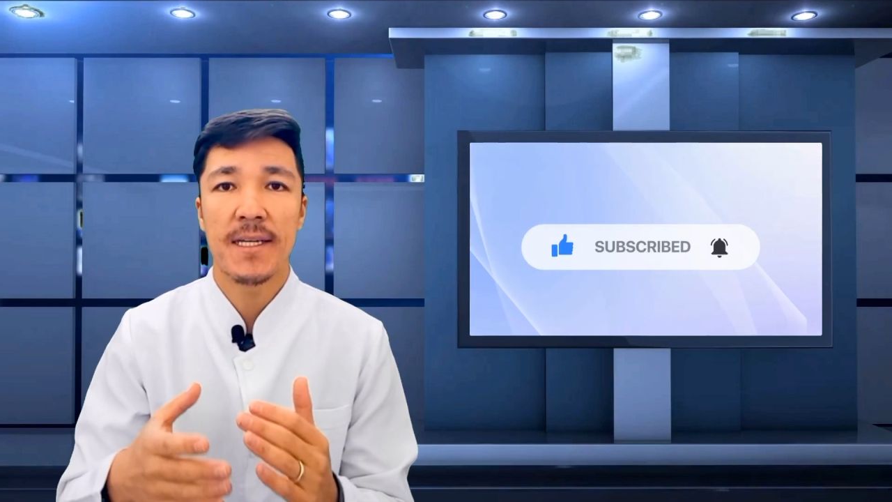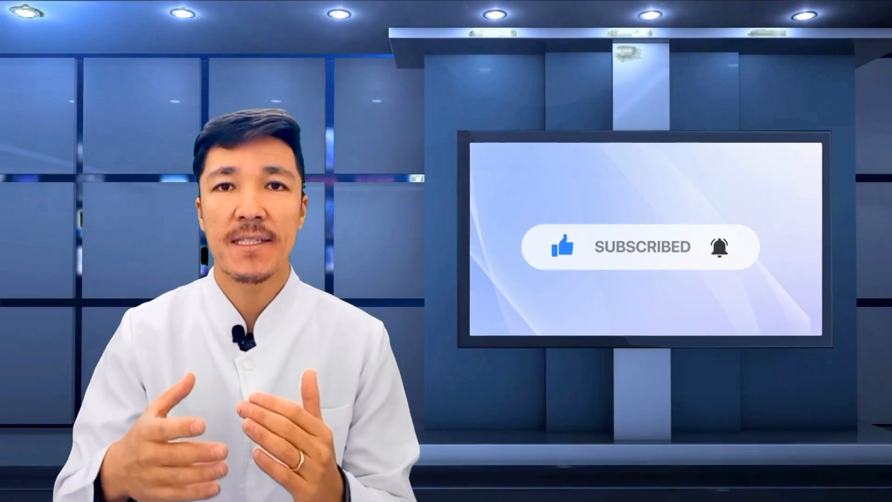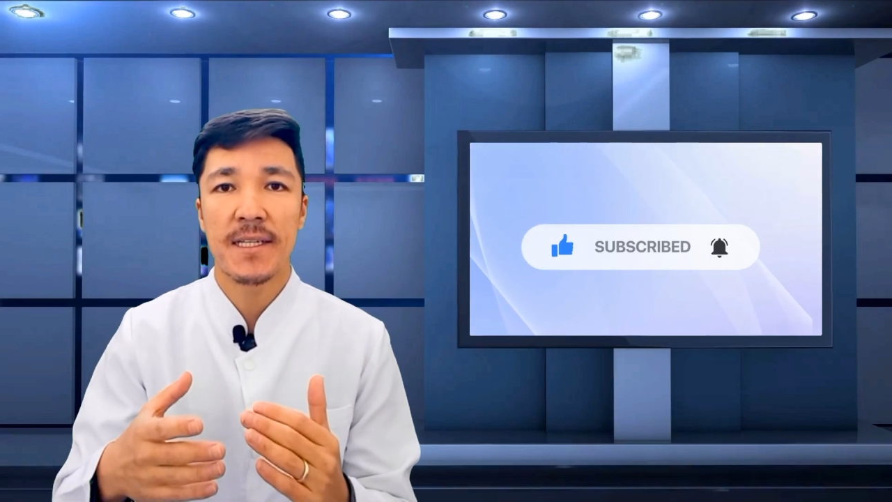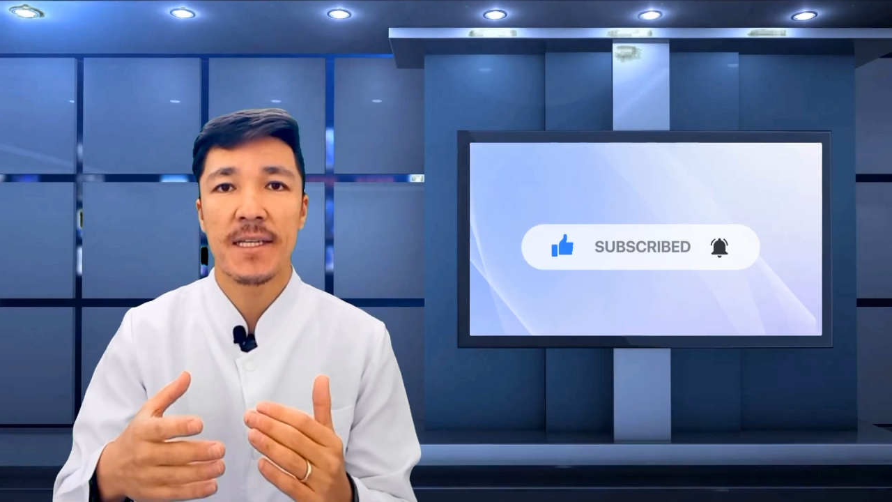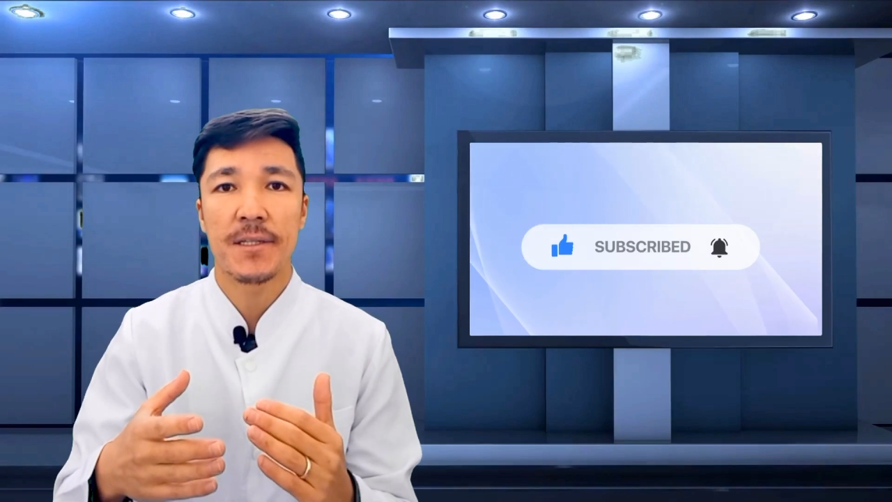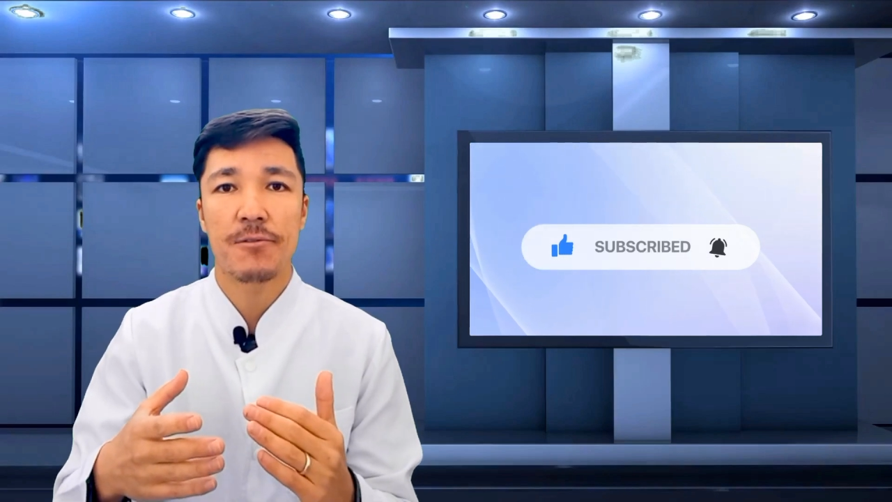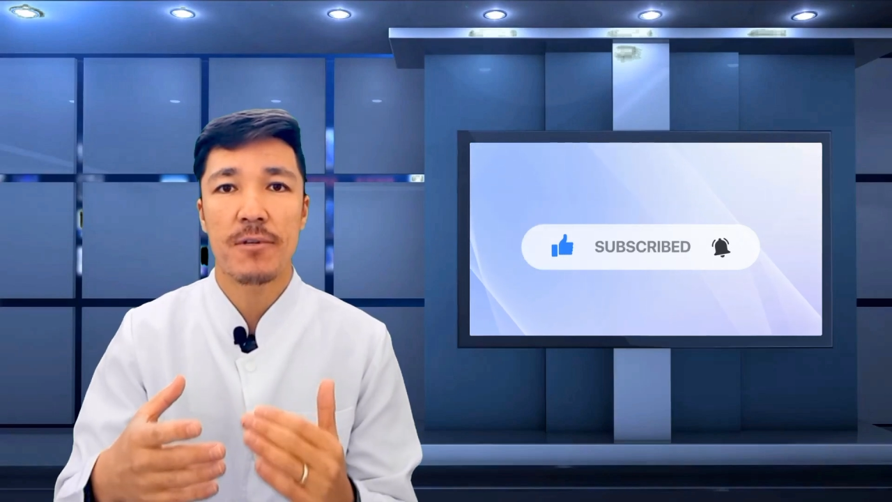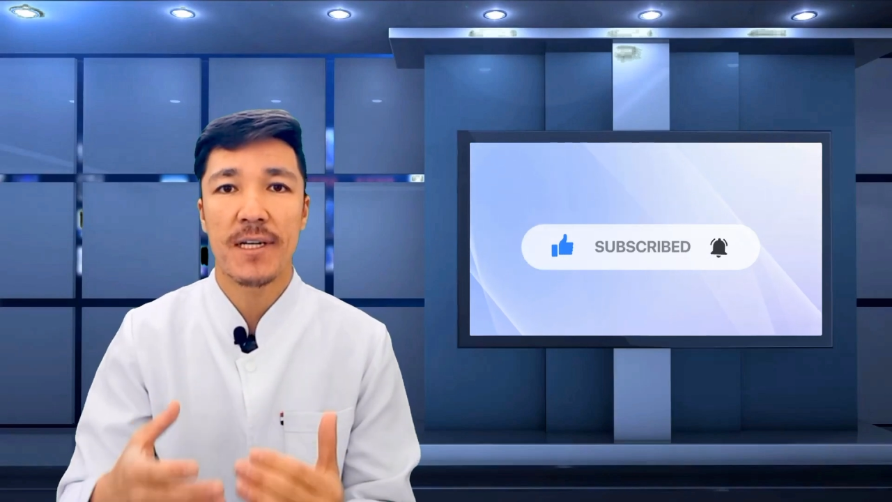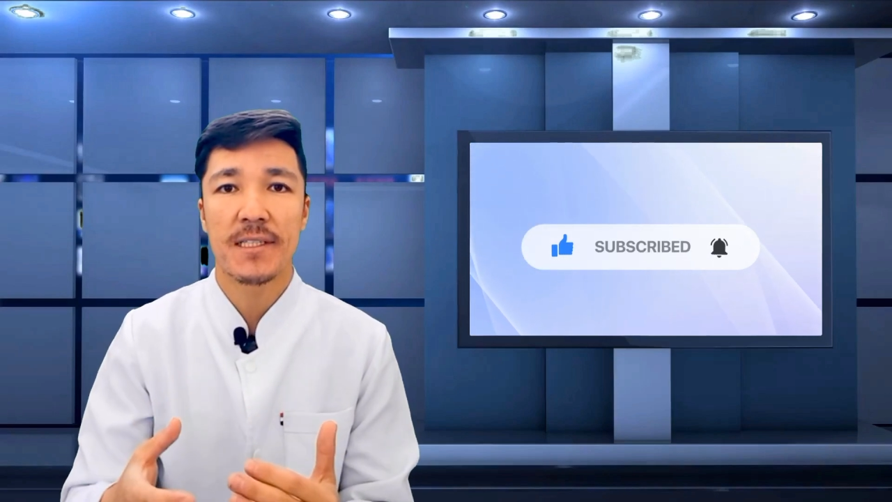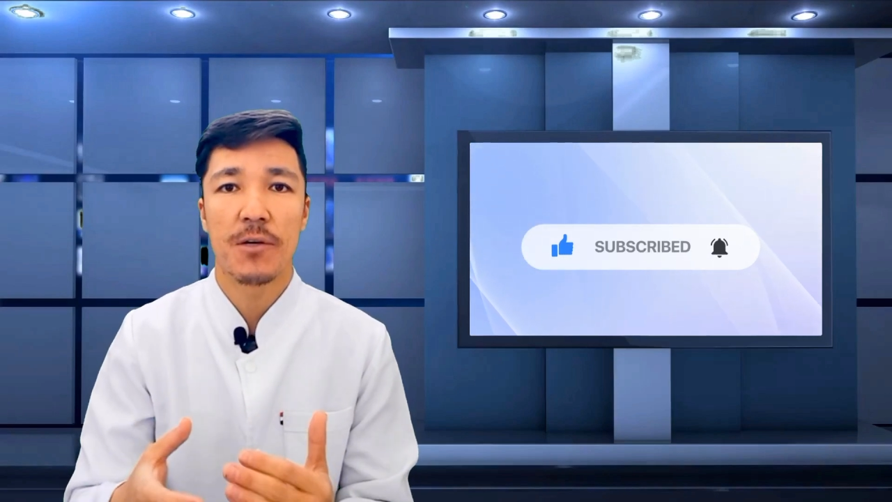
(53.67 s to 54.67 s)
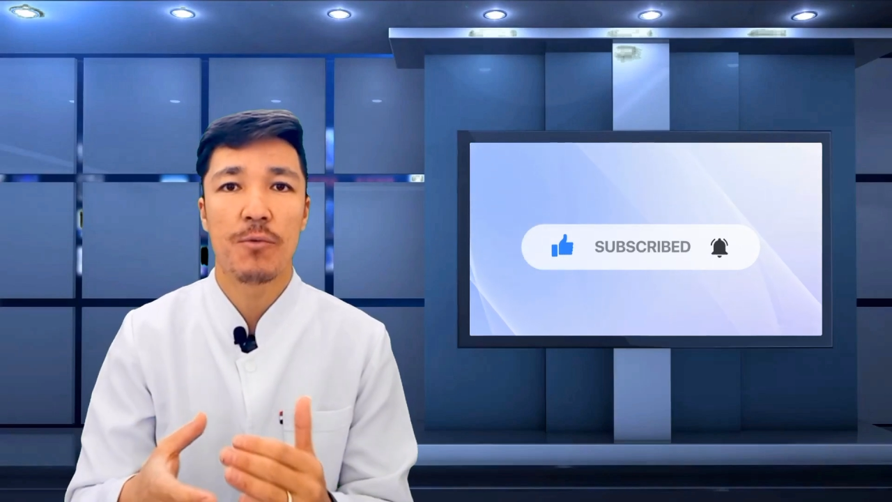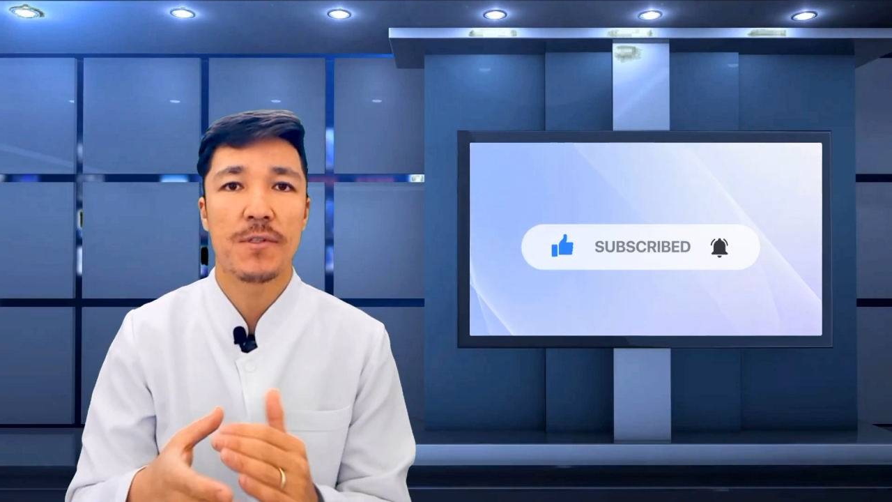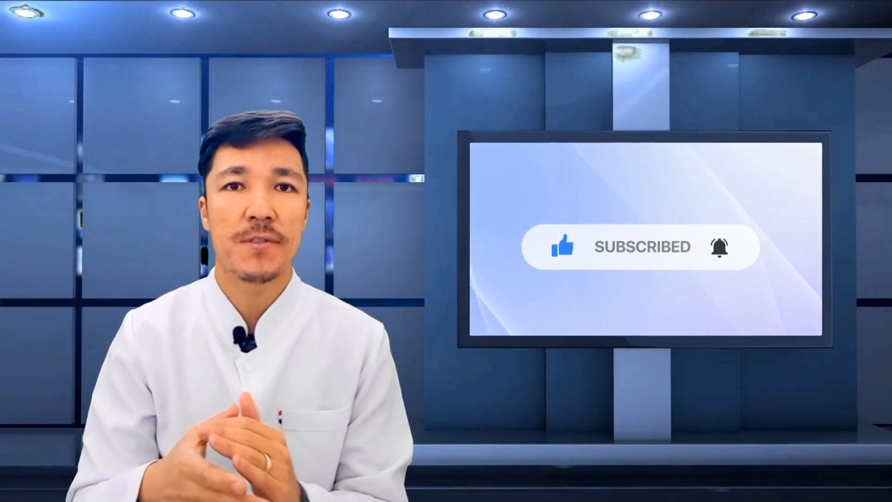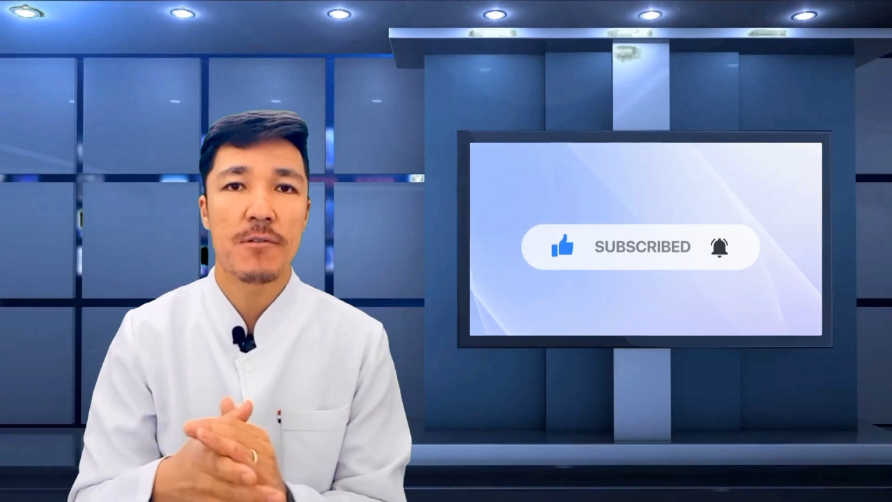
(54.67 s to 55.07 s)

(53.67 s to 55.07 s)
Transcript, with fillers: it can interact with